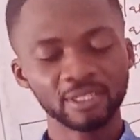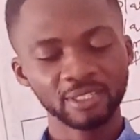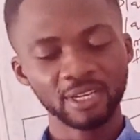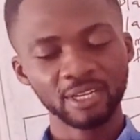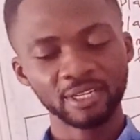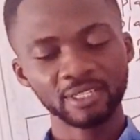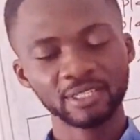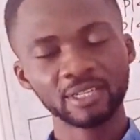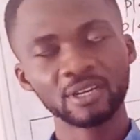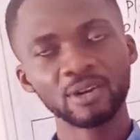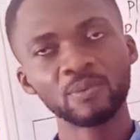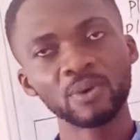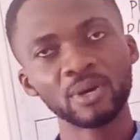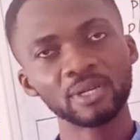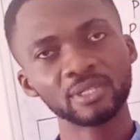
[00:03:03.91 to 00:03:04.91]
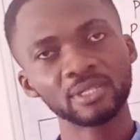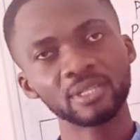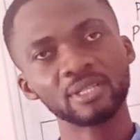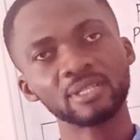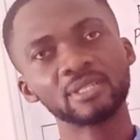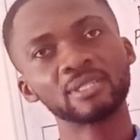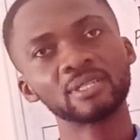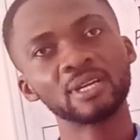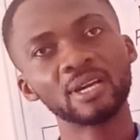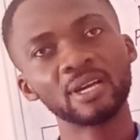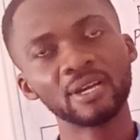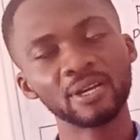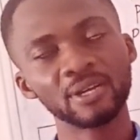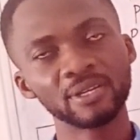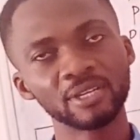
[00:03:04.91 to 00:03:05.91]
Then the second one is
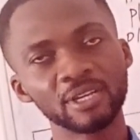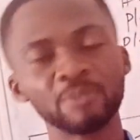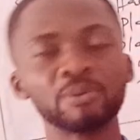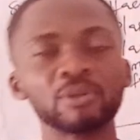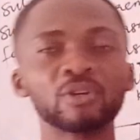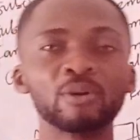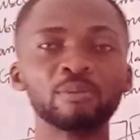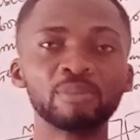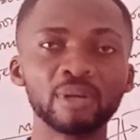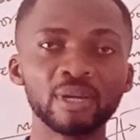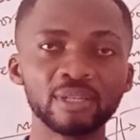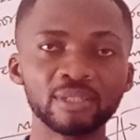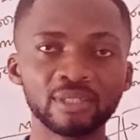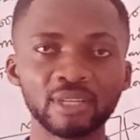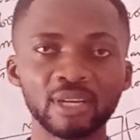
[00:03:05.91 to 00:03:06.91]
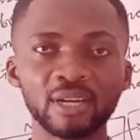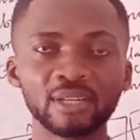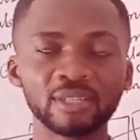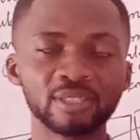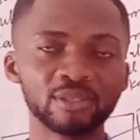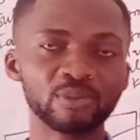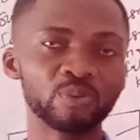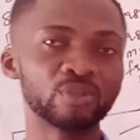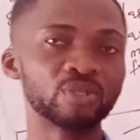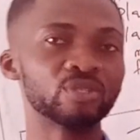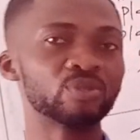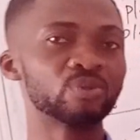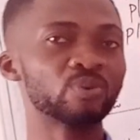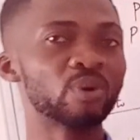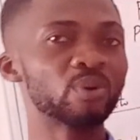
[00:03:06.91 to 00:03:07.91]
Epicomplesia, which
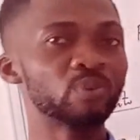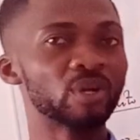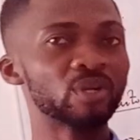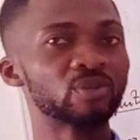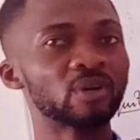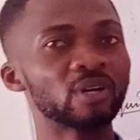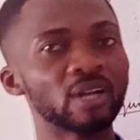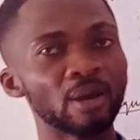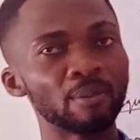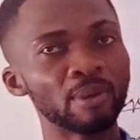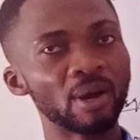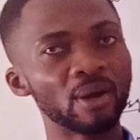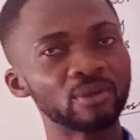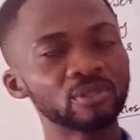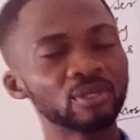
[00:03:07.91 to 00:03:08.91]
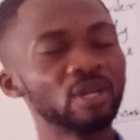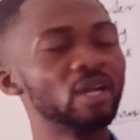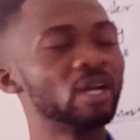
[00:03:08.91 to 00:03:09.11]
is the one we're talking about.